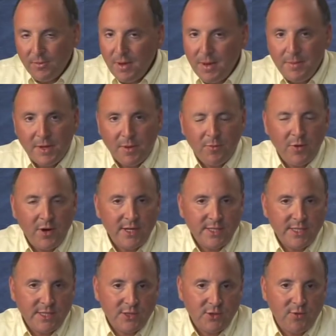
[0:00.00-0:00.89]
maybe a
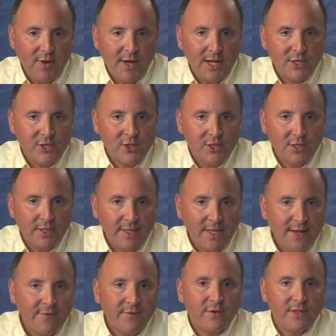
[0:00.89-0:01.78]
process crash
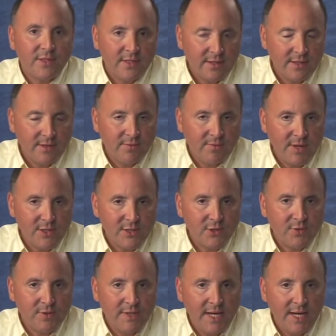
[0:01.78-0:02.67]
left
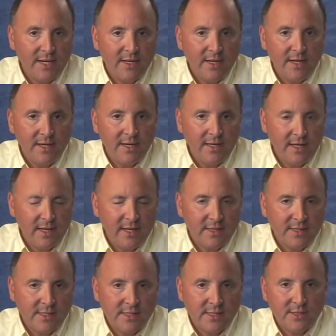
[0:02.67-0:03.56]
registry data in an
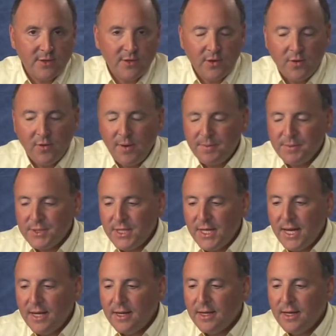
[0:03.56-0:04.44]
inconsistent or corrupt
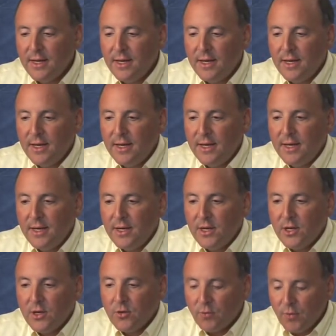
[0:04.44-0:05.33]
state.
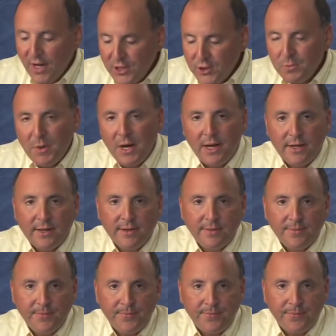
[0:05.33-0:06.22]
Regmon,
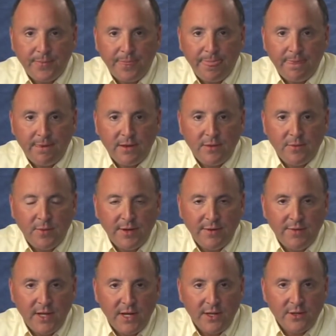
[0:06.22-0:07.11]
one
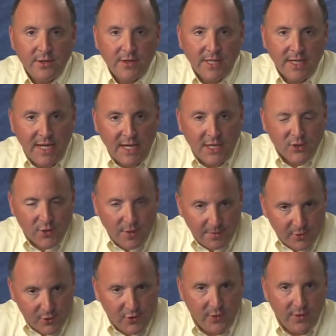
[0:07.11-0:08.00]
of the other key
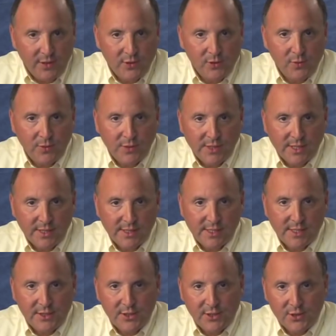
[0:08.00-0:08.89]
troubleshooting tools on
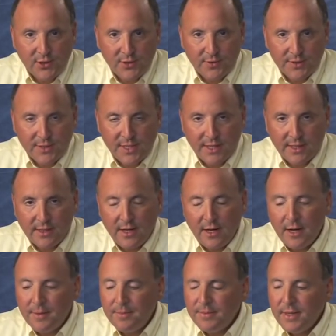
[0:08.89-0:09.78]

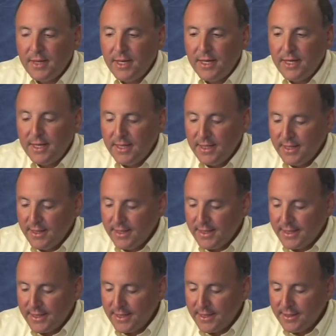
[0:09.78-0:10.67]
sysinternals.com,
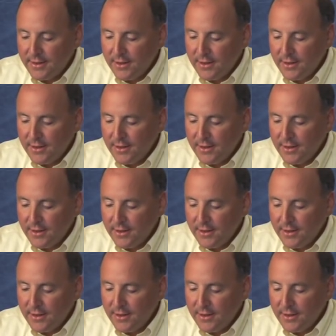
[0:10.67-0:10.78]
uh,